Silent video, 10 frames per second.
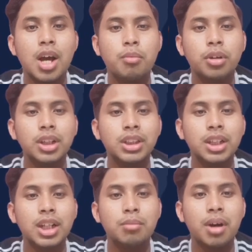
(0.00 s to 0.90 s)

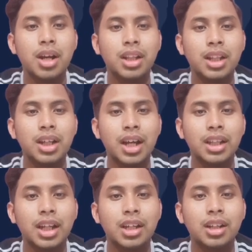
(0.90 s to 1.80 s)
potentially
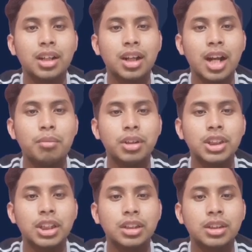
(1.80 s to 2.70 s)
mitigating climate
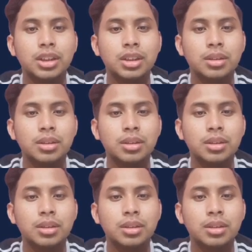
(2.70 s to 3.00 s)
change.